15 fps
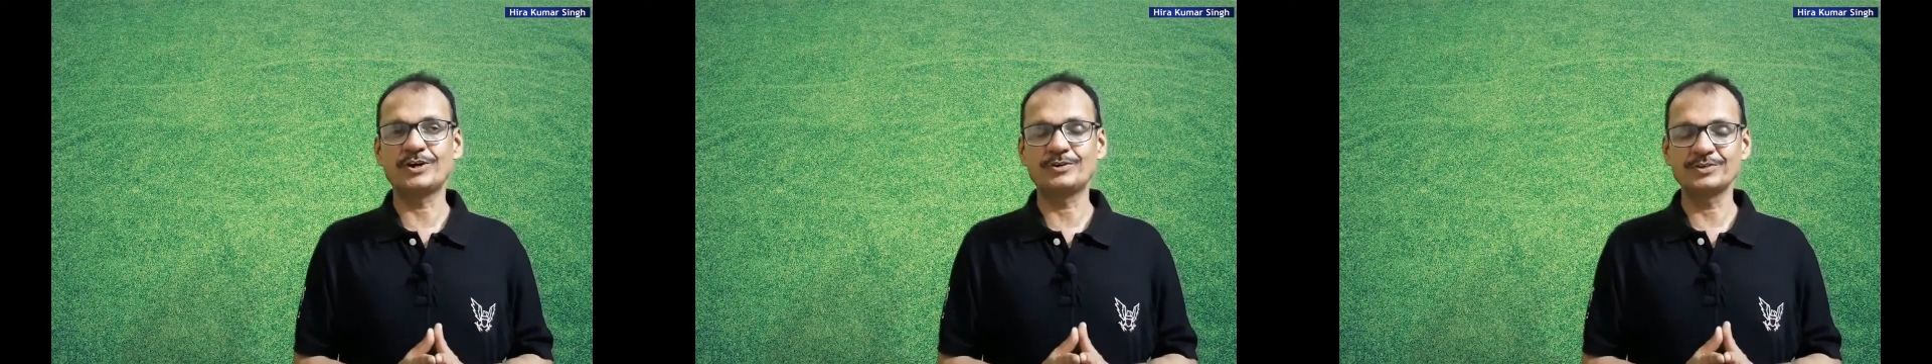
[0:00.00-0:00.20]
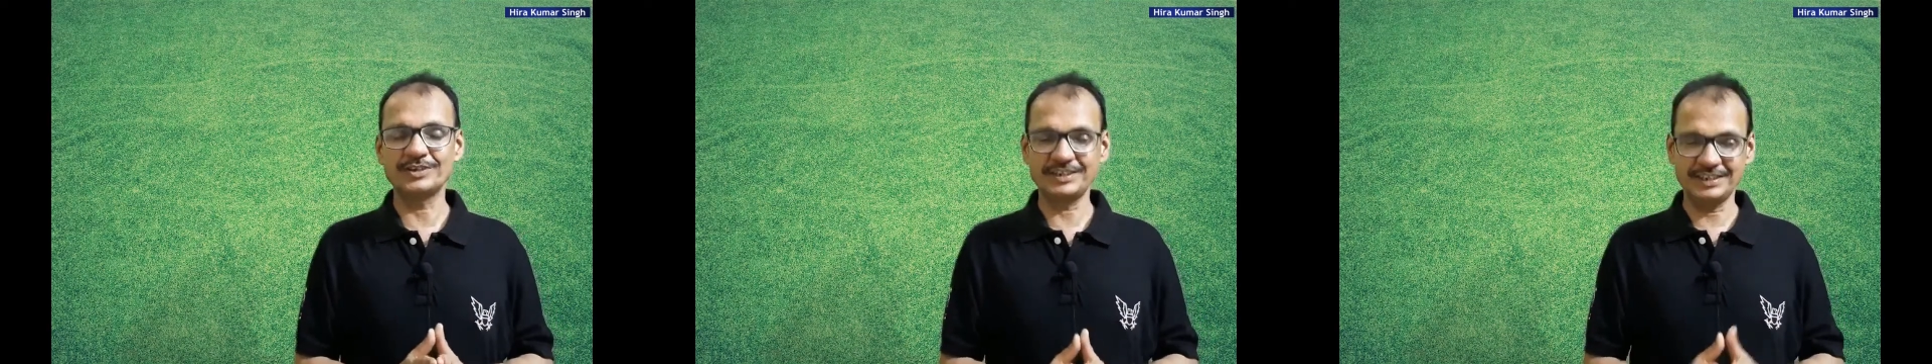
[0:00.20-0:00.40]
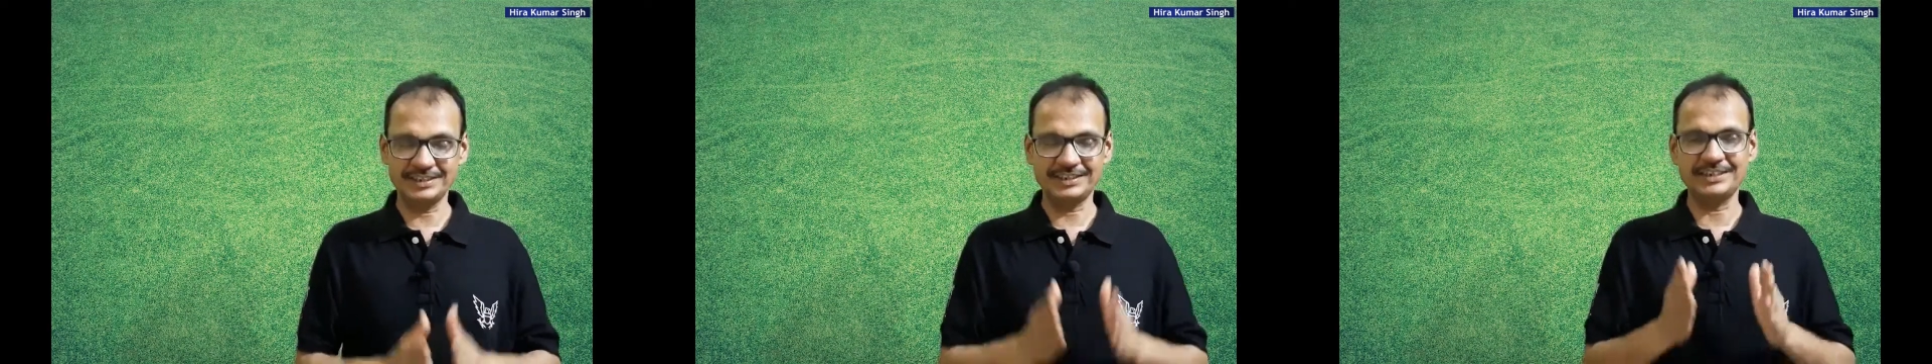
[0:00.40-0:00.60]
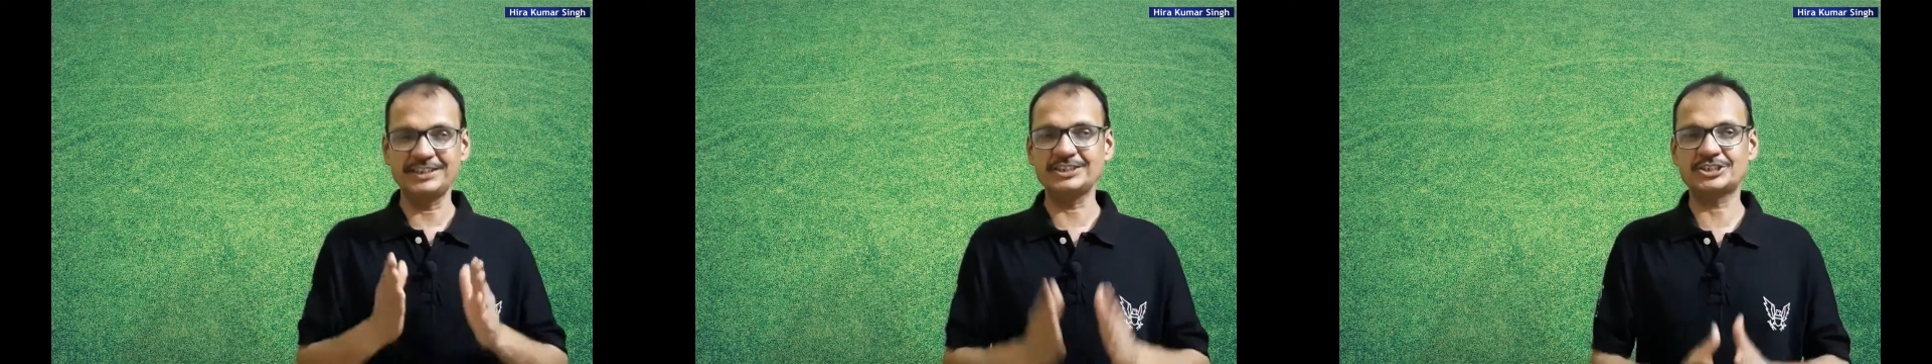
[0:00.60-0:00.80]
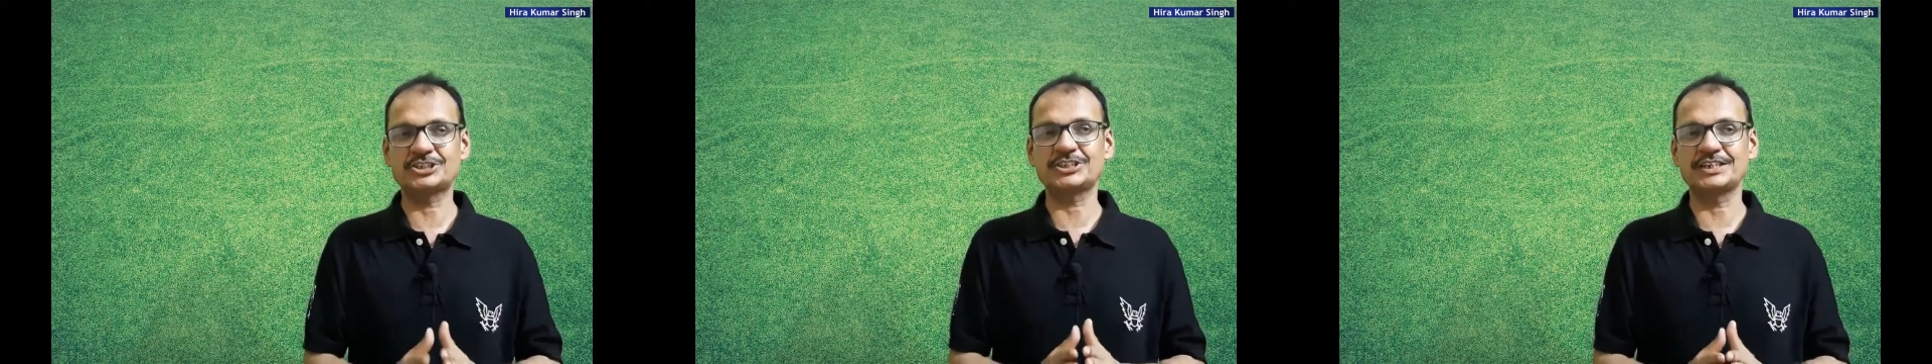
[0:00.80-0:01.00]
down in the
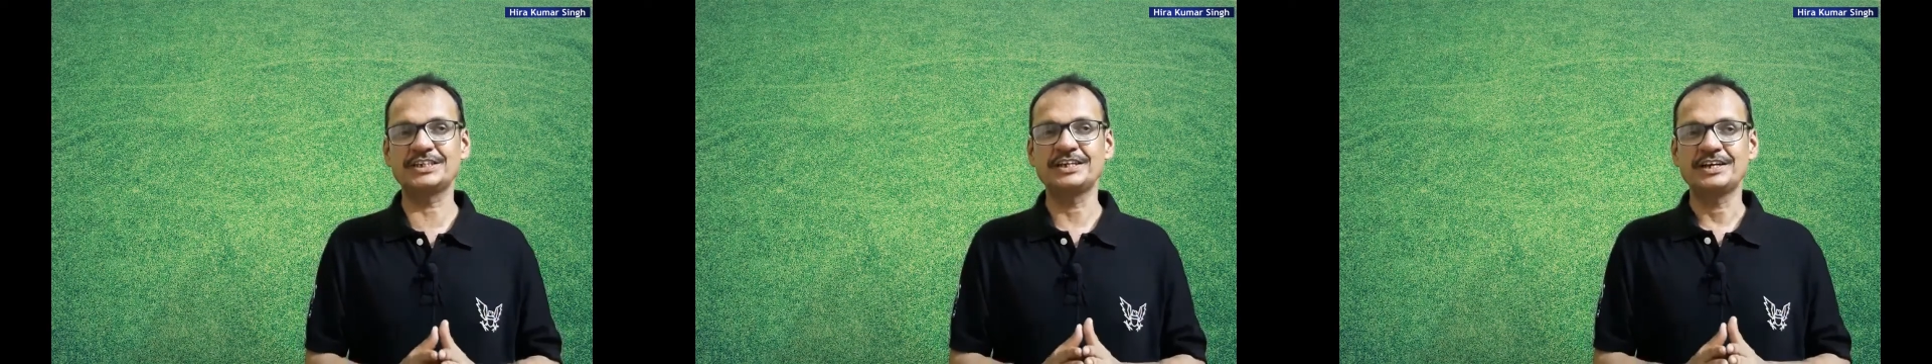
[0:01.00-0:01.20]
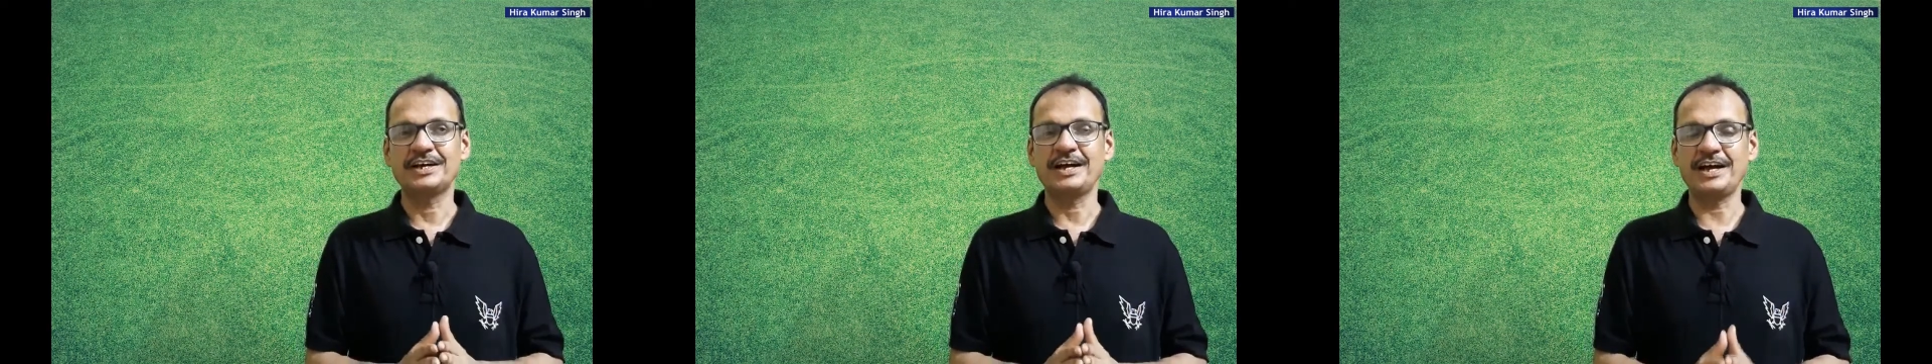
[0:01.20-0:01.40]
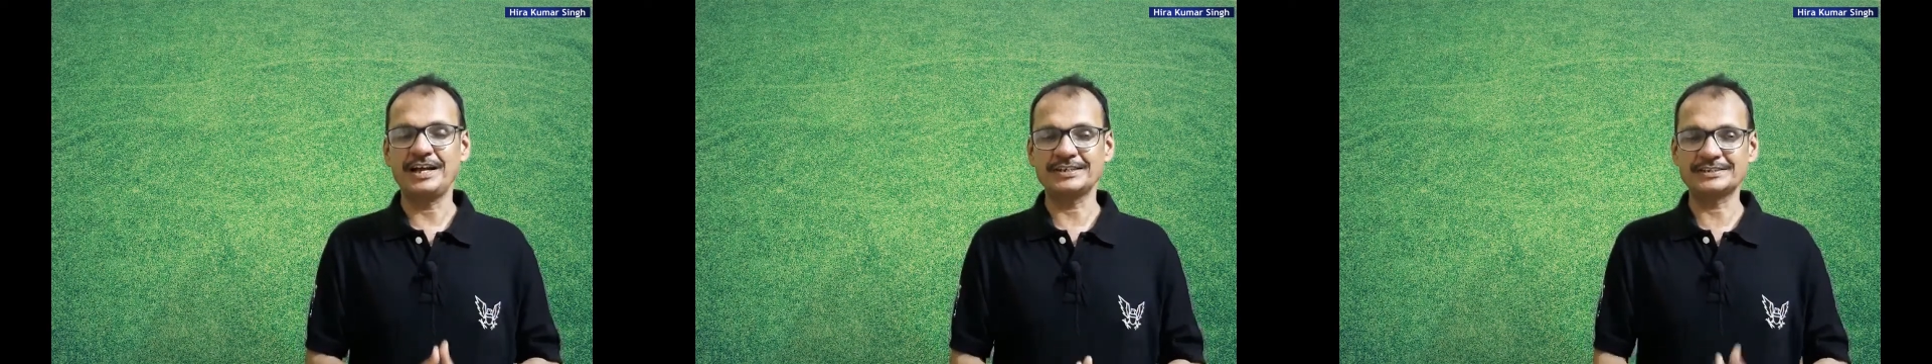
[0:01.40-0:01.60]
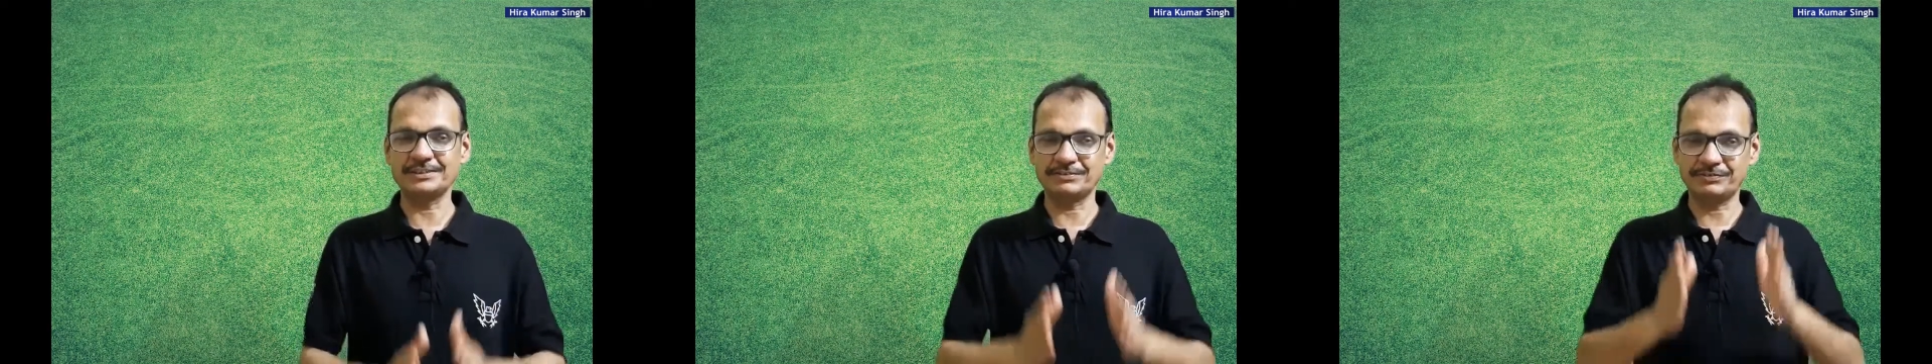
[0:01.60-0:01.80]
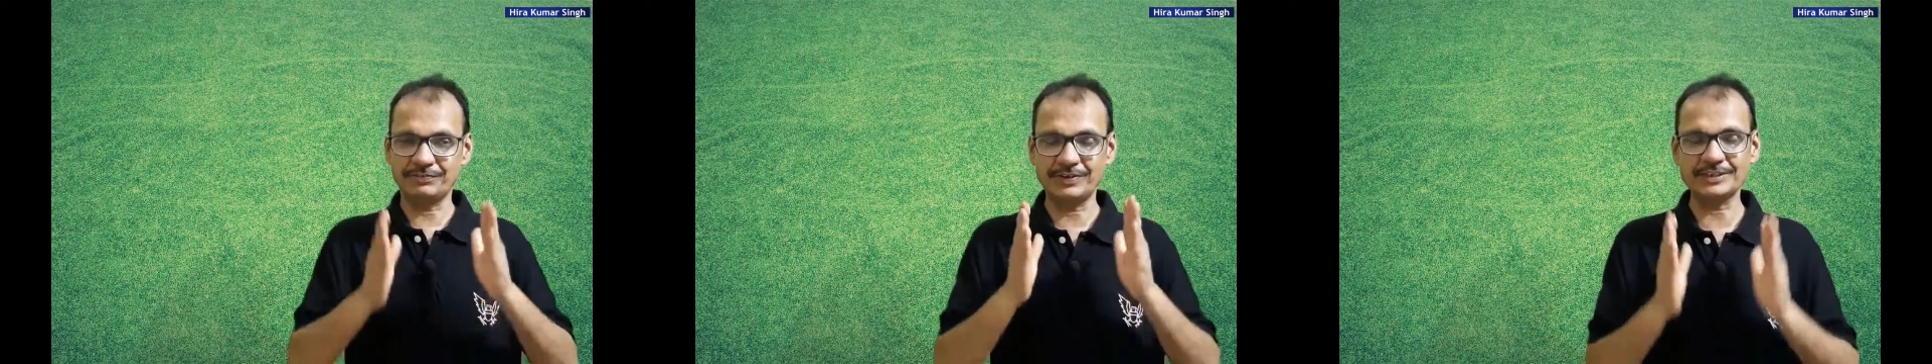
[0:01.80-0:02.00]
history as
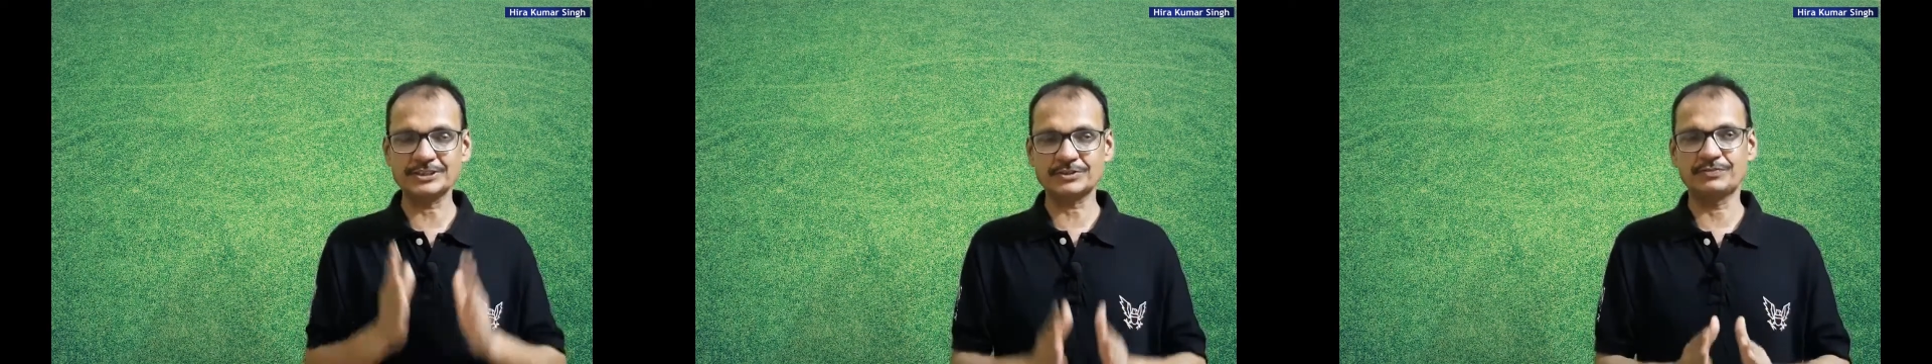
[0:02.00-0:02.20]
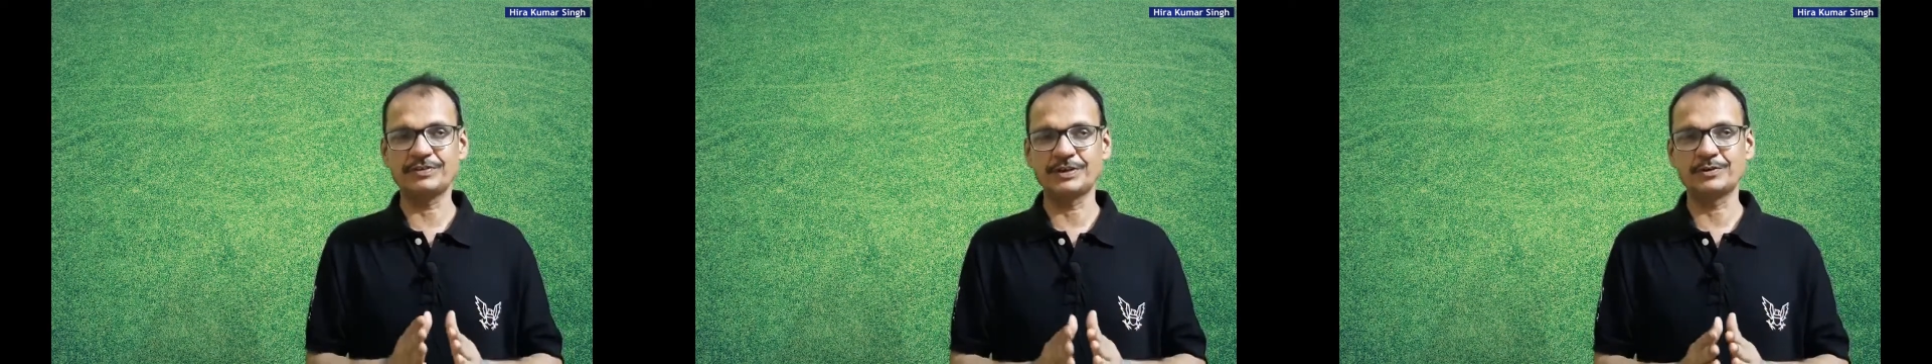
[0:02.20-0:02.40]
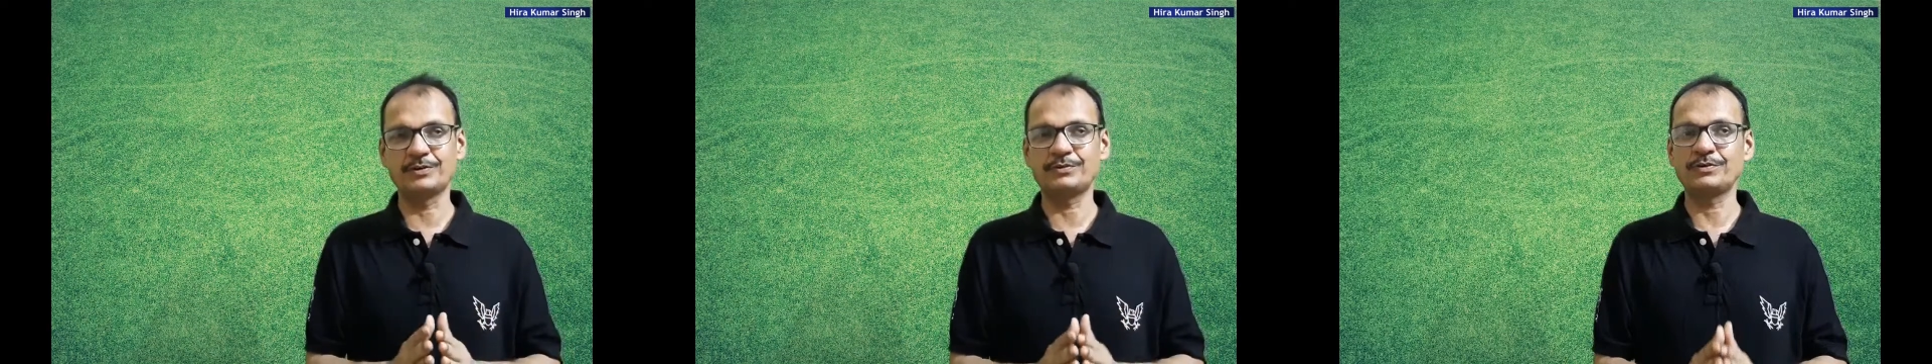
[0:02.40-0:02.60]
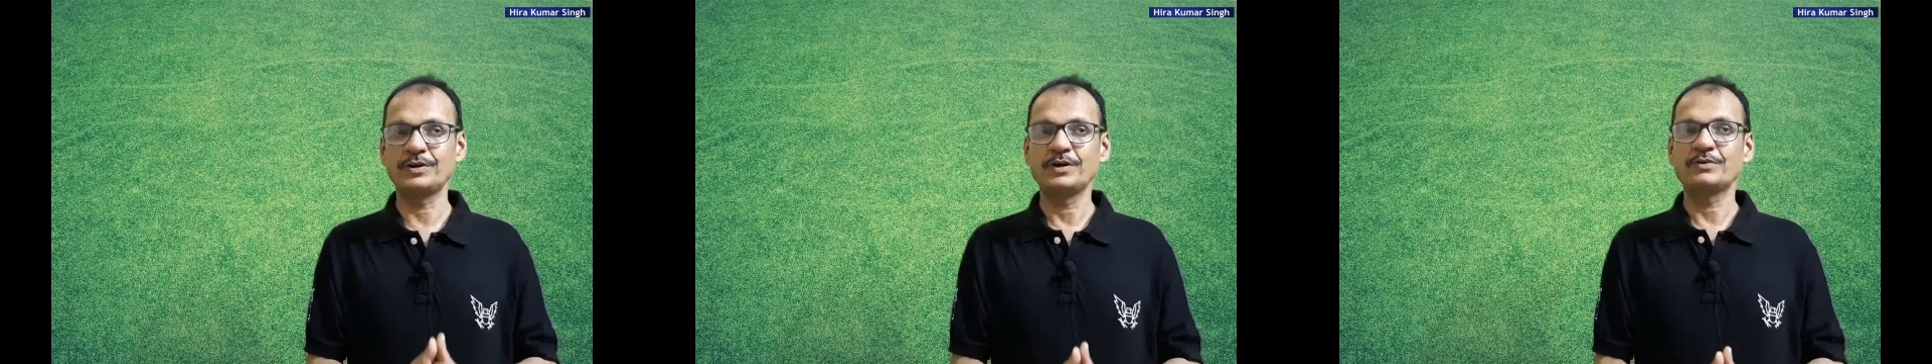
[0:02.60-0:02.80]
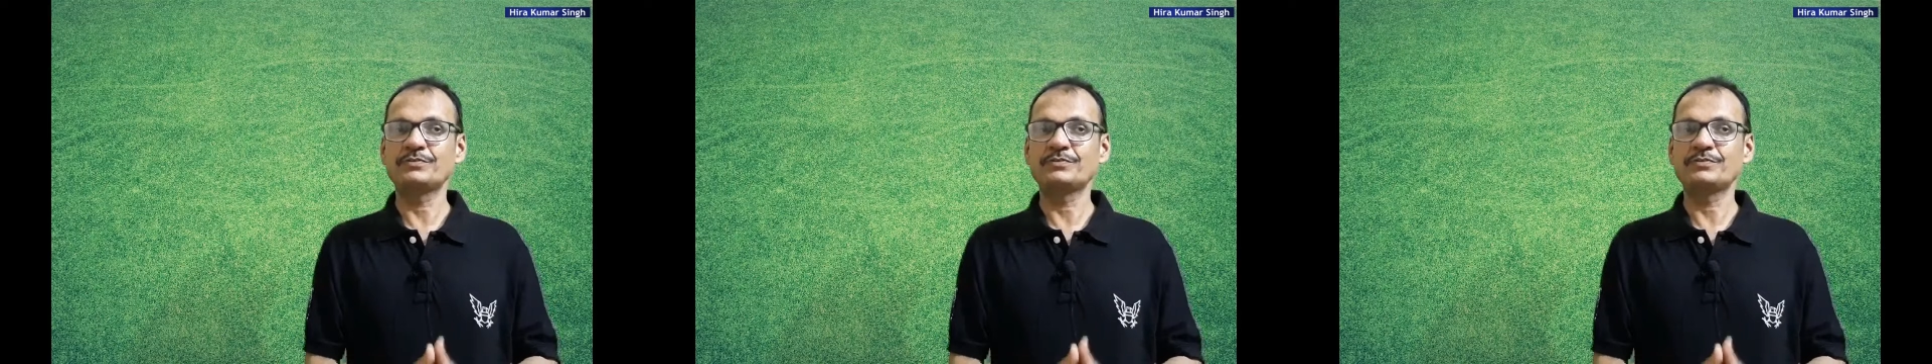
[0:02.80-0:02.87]
the first pharaoh,